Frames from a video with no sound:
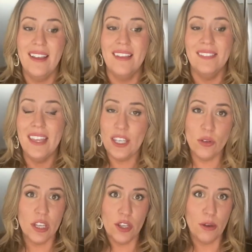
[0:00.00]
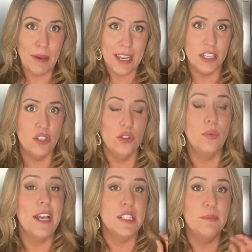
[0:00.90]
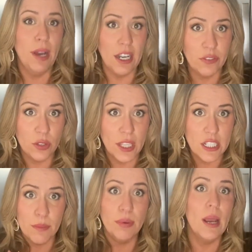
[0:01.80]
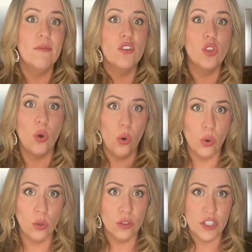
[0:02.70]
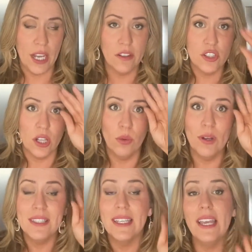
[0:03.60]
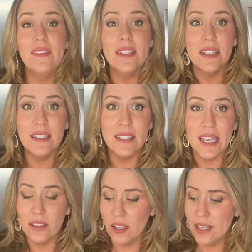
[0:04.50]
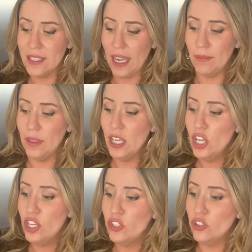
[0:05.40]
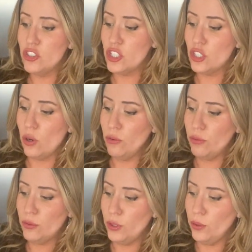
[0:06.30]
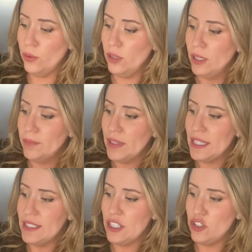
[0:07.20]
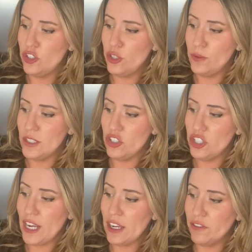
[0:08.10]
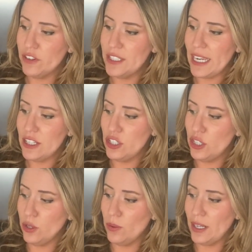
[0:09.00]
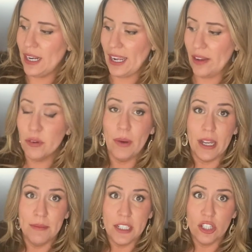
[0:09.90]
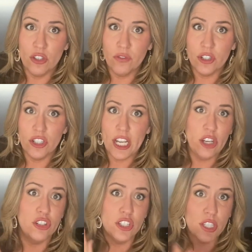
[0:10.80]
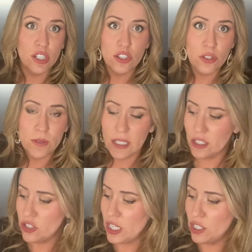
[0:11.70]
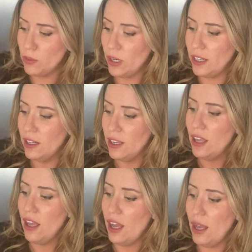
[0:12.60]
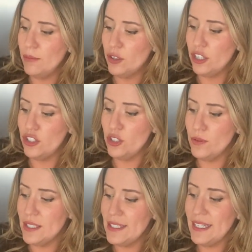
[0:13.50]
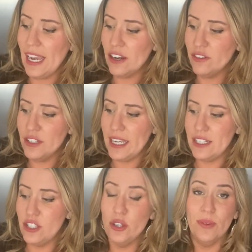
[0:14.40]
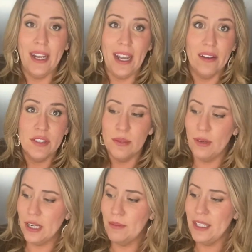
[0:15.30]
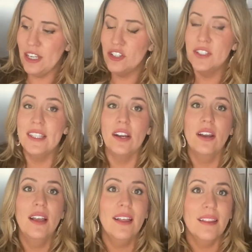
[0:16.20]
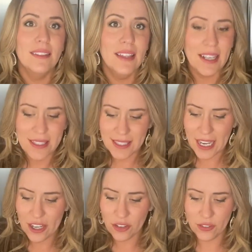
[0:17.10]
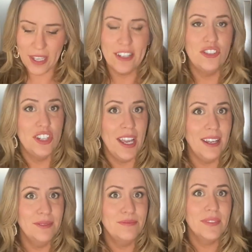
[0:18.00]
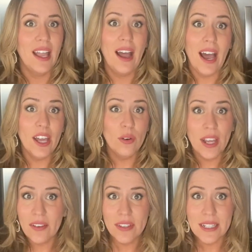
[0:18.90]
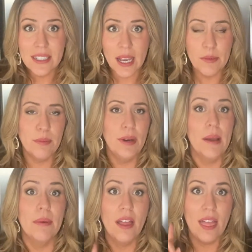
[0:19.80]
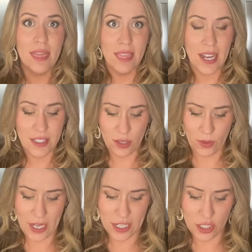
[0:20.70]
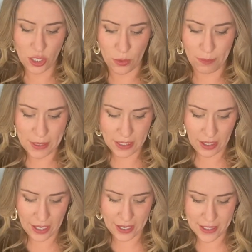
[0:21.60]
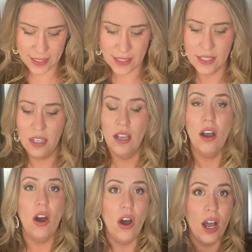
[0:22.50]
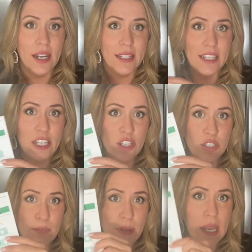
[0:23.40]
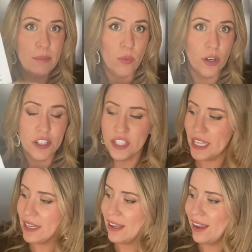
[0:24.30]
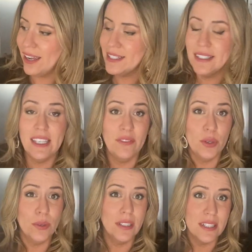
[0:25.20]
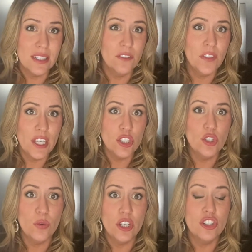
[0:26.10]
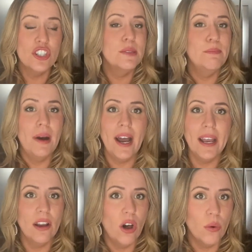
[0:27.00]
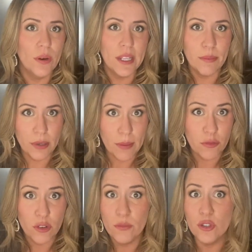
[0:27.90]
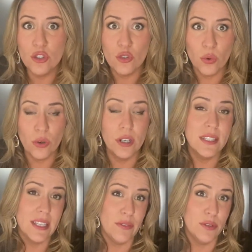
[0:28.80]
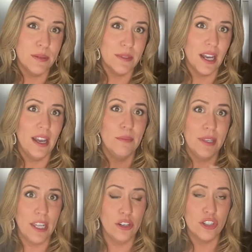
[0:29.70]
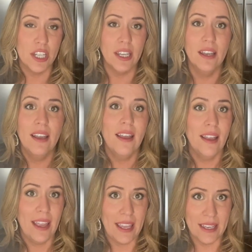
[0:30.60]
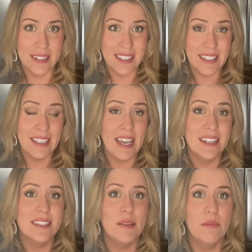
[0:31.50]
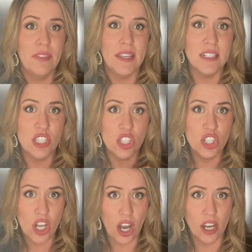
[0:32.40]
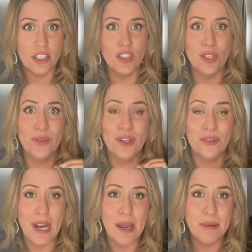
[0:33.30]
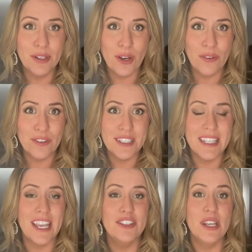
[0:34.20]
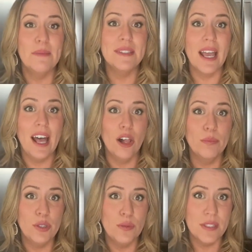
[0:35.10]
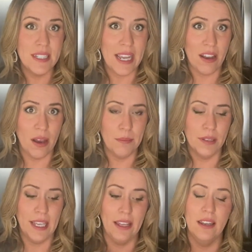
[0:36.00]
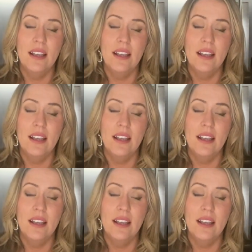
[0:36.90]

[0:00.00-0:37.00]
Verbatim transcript: Then you can go back and do the rest. But if you'd like to prep for the whole challenge all at once, again, this doesn't take a lot of time. You'll just go through, it says choose a shake for day two. And I have a recommendation for a shake. You're just gonna choose any shake you want. Um, you're gonna choose a snack for day two and I have some recommendations there. Let's say you're like, Jen, I don't have any time to prep that's okay too because on each prep worksheet, I give you a list of things you can just buy already prepped from the store to save you some time and energy and get some things stocked that you can grab and go for THM to help you stay on plan.